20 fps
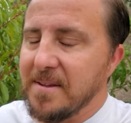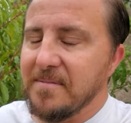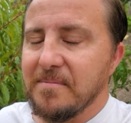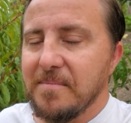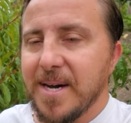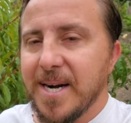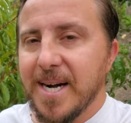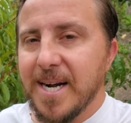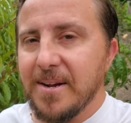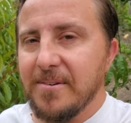
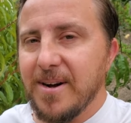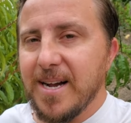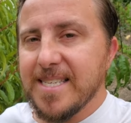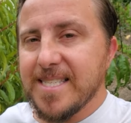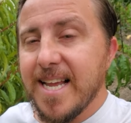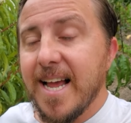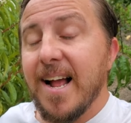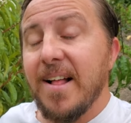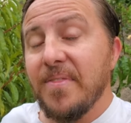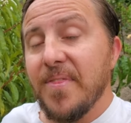But
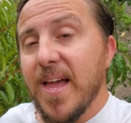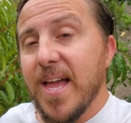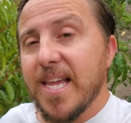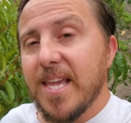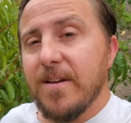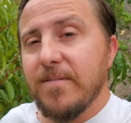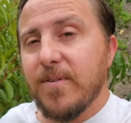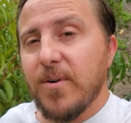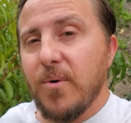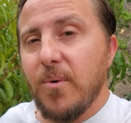anyways,
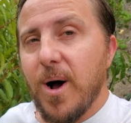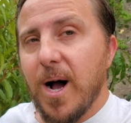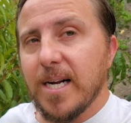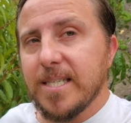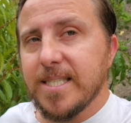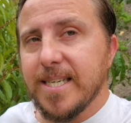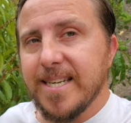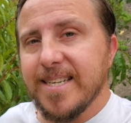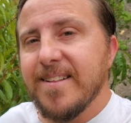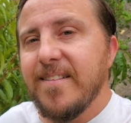thank you for
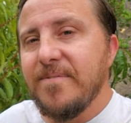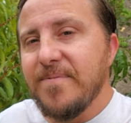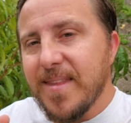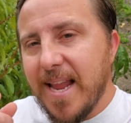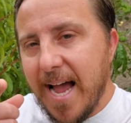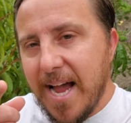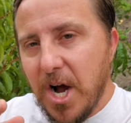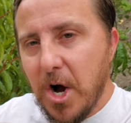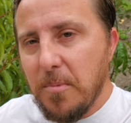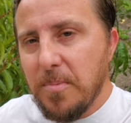watching.
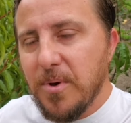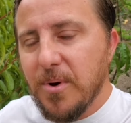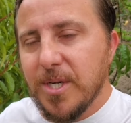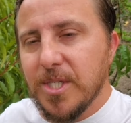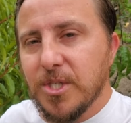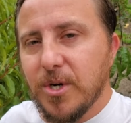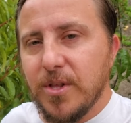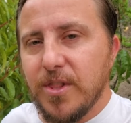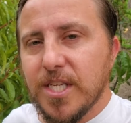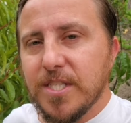I hope you
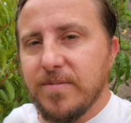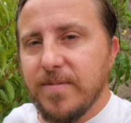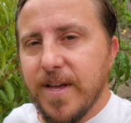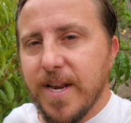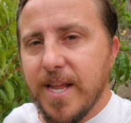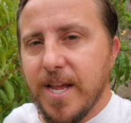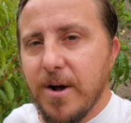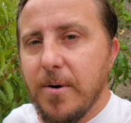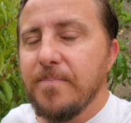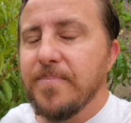enjoyed this
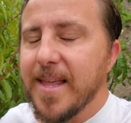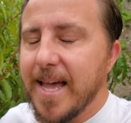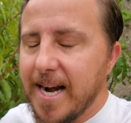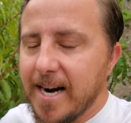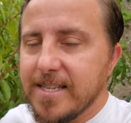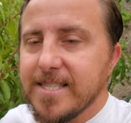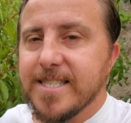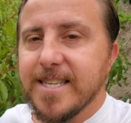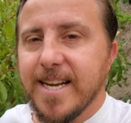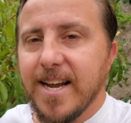video, and
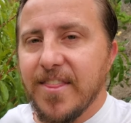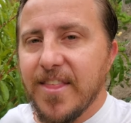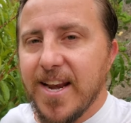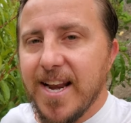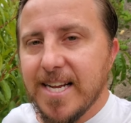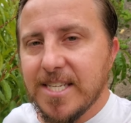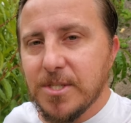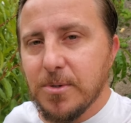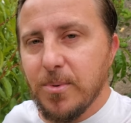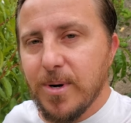I'll see you on the
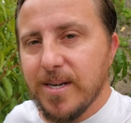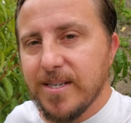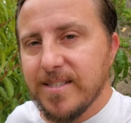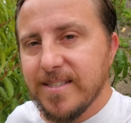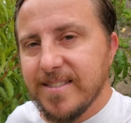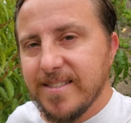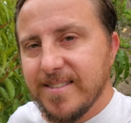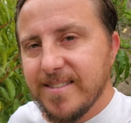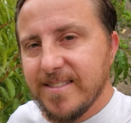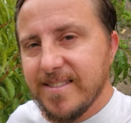next one.